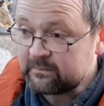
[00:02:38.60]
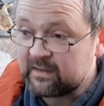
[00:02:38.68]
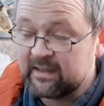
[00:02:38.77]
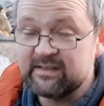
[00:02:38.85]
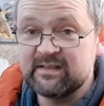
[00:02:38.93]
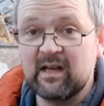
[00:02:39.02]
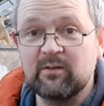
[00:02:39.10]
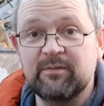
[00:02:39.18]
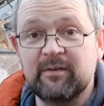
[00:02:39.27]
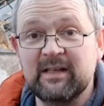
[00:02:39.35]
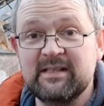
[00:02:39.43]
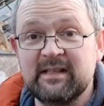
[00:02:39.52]
It's south
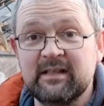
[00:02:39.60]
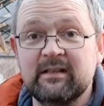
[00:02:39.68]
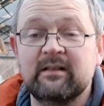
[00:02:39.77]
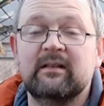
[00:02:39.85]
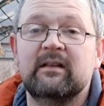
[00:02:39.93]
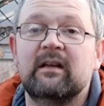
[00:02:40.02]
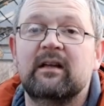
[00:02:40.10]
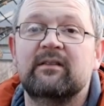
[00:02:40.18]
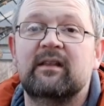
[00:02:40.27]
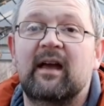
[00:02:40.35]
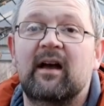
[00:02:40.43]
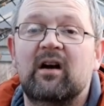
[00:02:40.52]
facing.
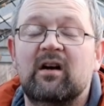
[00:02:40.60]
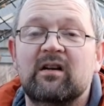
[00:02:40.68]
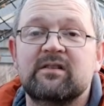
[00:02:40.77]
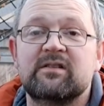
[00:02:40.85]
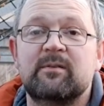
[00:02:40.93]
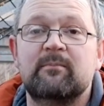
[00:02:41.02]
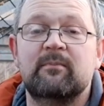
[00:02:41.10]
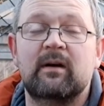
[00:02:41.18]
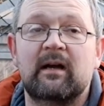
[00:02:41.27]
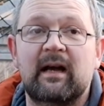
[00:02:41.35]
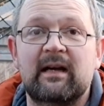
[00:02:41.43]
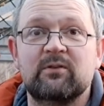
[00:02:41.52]
There are some
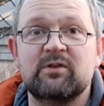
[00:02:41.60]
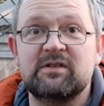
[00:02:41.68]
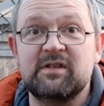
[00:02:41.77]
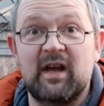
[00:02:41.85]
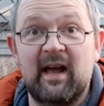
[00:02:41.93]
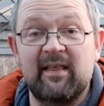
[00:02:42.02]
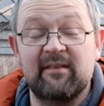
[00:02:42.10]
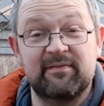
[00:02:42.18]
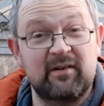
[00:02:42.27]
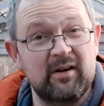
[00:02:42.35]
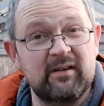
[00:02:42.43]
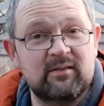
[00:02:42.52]
houses at the
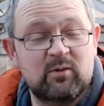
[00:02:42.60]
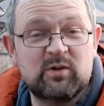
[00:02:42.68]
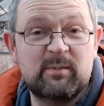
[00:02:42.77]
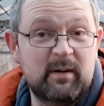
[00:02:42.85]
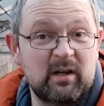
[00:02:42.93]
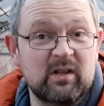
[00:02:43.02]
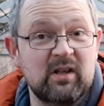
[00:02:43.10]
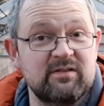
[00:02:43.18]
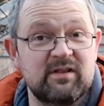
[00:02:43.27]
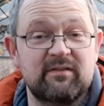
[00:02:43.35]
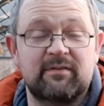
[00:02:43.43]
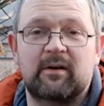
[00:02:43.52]
front, or some bungalows
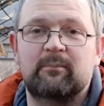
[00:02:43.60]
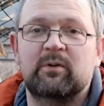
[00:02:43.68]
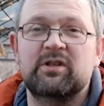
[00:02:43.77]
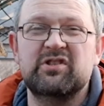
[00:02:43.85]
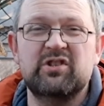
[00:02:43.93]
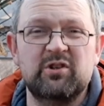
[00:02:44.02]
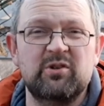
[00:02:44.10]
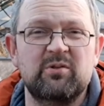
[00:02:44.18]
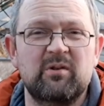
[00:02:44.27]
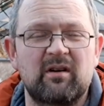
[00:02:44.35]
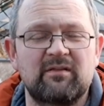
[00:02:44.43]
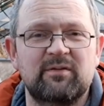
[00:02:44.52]
at the front, which do
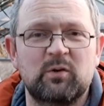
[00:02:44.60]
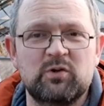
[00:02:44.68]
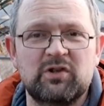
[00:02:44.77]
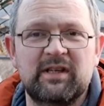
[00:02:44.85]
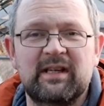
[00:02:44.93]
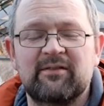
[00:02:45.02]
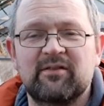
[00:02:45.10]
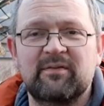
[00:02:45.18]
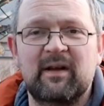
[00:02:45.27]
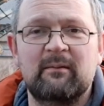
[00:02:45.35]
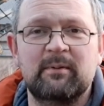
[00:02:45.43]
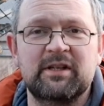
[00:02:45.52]
unfortunately give a
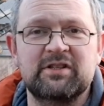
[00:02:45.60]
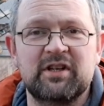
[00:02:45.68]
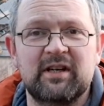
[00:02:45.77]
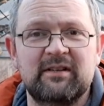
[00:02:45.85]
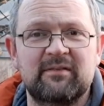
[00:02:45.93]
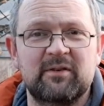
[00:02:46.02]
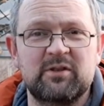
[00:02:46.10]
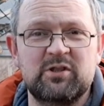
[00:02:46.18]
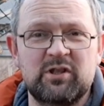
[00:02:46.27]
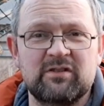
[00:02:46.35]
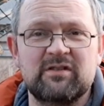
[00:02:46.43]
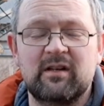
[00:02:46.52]
fair bit of shade for
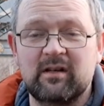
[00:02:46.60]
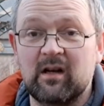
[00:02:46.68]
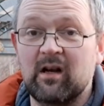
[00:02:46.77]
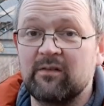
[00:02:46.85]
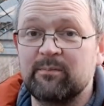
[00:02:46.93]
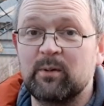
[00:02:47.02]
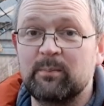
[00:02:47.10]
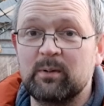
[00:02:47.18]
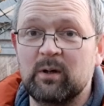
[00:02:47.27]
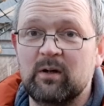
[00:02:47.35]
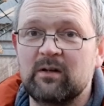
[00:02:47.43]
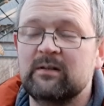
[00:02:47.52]
just under half my
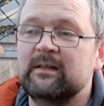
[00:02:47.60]
plot.